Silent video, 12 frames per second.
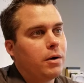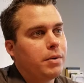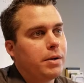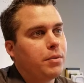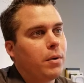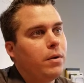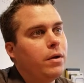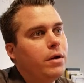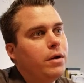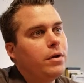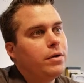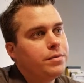our people
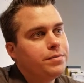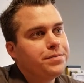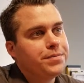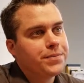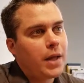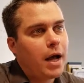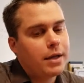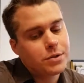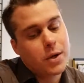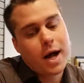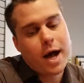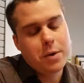
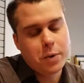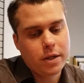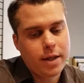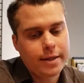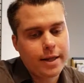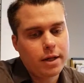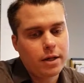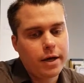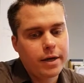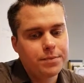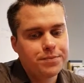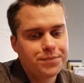so I, I, really like that
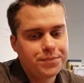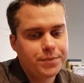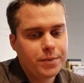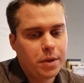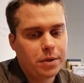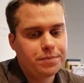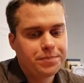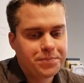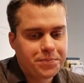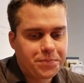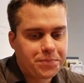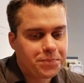line. You know.
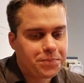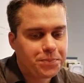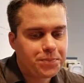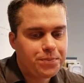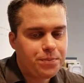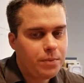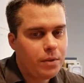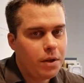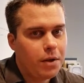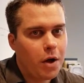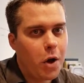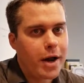
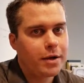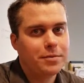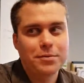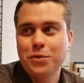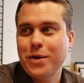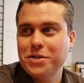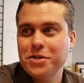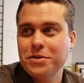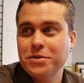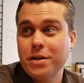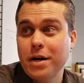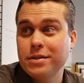All right.
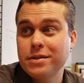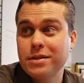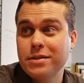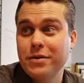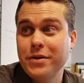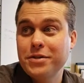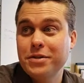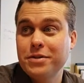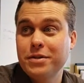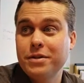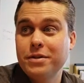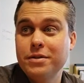Questions, thoughts, considerations?
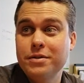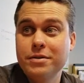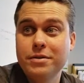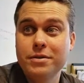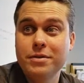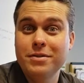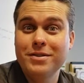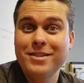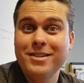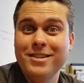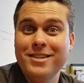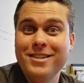That was a great line. I'm
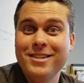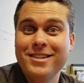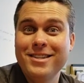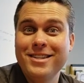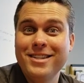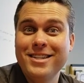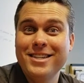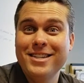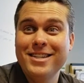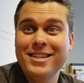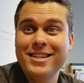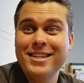going to use that.
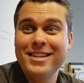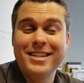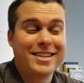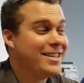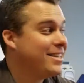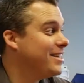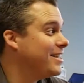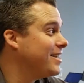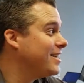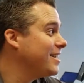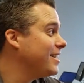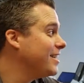I know.
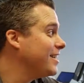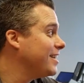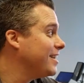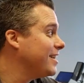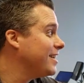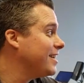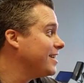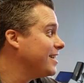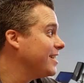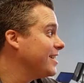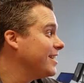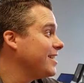will save that one.
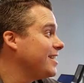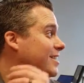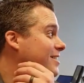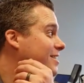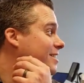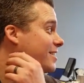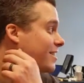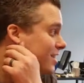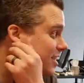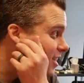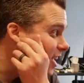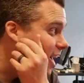
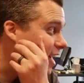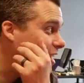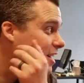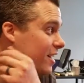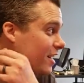Yeah. Write down the